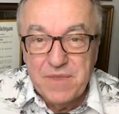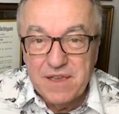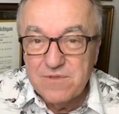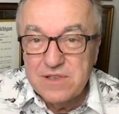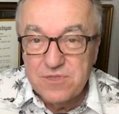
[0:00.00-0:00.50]

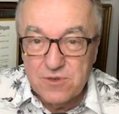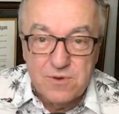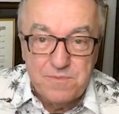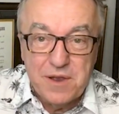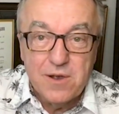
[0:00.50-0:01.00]
Every
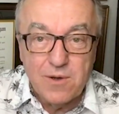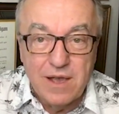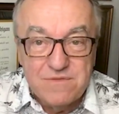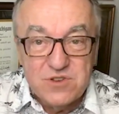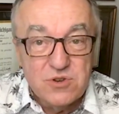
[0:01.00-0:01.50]
3rd
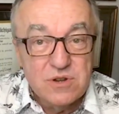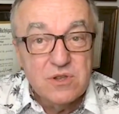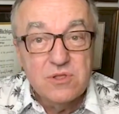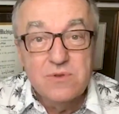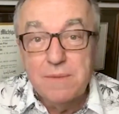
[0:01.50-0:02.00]
paragraph should
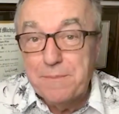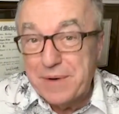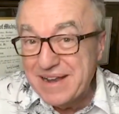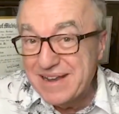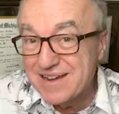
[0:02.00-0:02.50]
include a
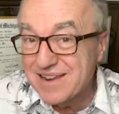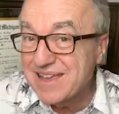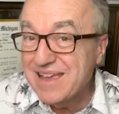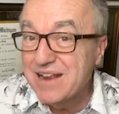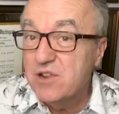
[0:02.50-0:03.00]
button
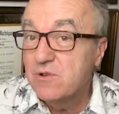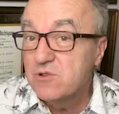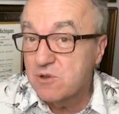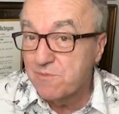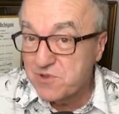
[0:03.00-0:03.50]
linking to your
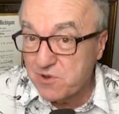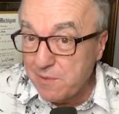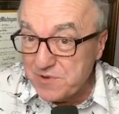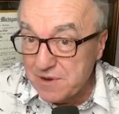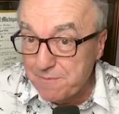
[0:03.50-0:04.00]

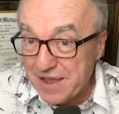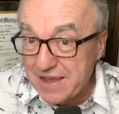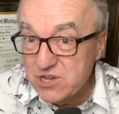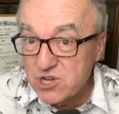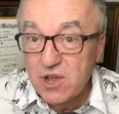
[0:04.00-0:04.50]
subscription
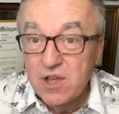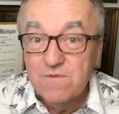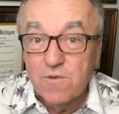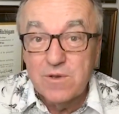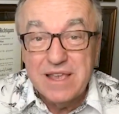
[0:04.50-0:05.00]
page
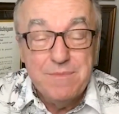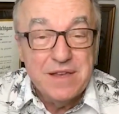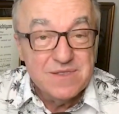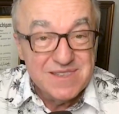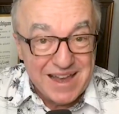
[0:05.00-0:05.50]
for
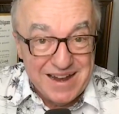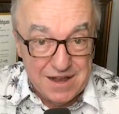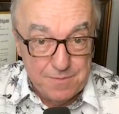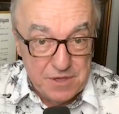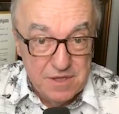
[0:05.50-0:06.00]
email
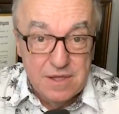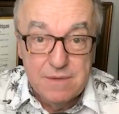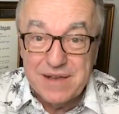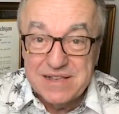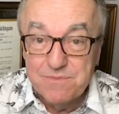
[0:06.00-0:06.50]
sign-up.
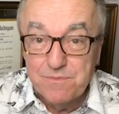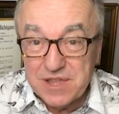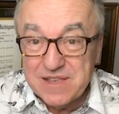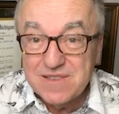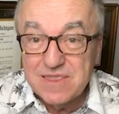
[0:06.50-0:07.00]
By
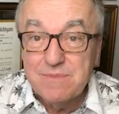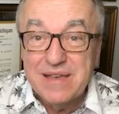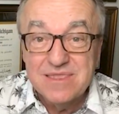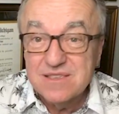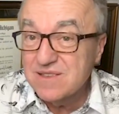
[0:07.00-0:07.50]
placing them
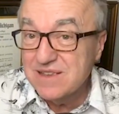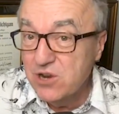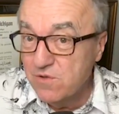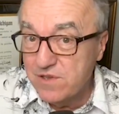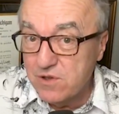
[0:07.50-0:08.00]
at this
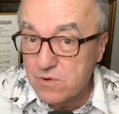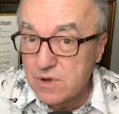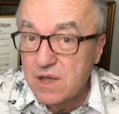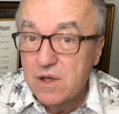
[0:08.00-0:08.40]
interval,